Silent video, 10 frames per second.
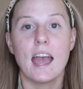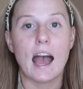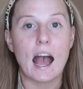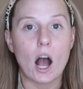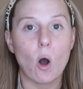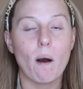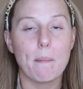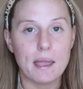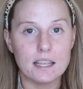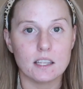how
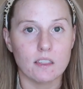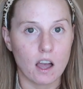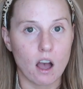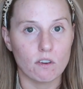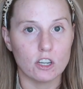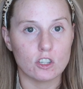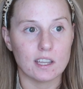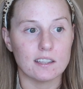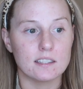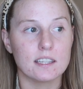amazing the coverage
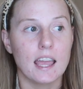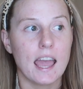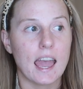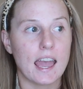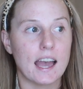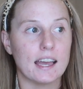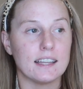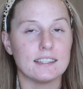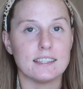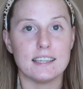is.
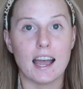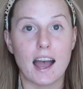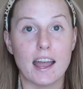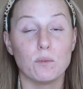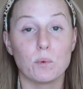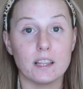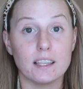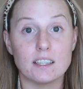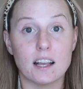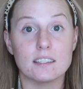And yeah, it
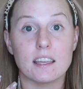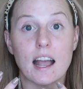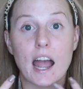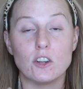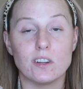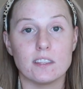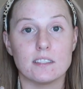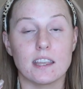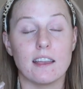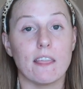really does like hydrate the
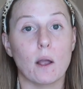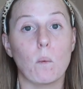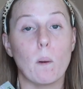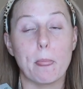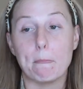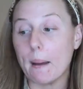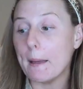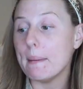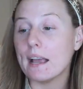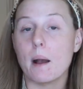skin. Like,
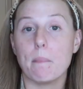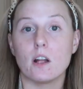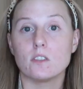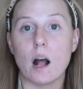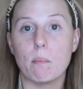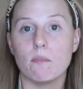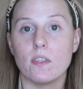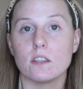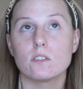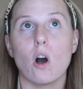my makeup on top of
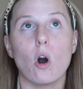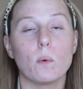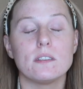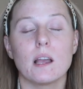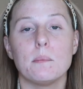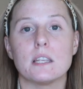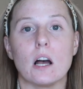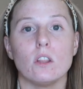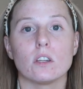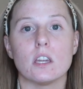this always comes
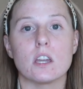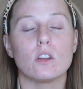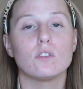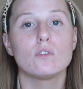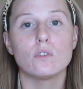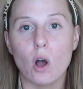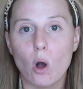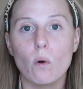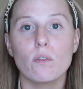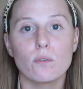out looking
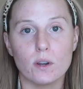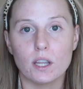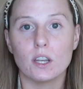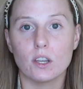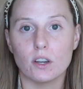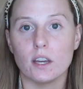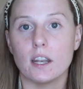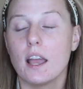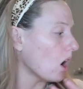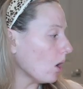so freaking
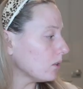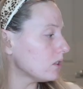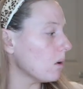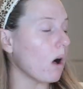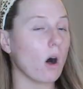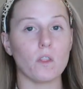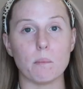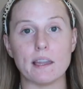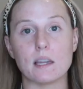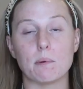good. Also, all
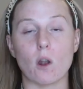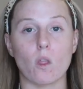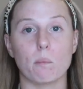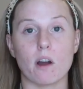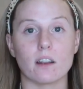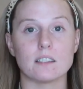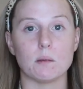the makeup and all the products